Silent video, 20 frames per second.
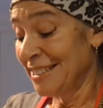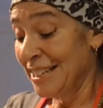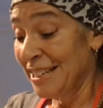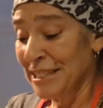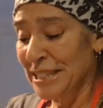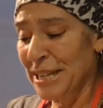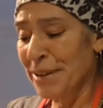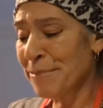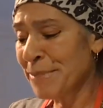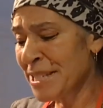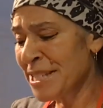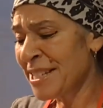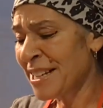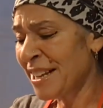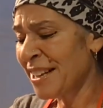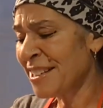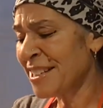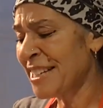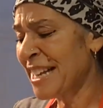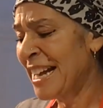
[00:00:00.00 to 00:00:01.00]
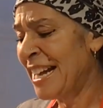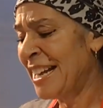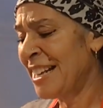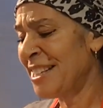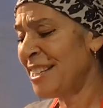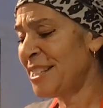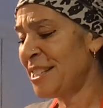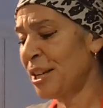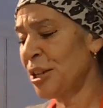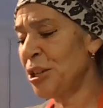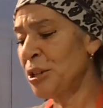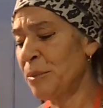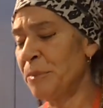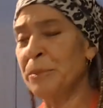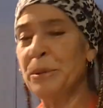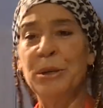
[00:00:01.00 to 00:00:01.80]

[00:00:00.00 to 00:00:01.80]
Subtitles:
And lemon zest adds such a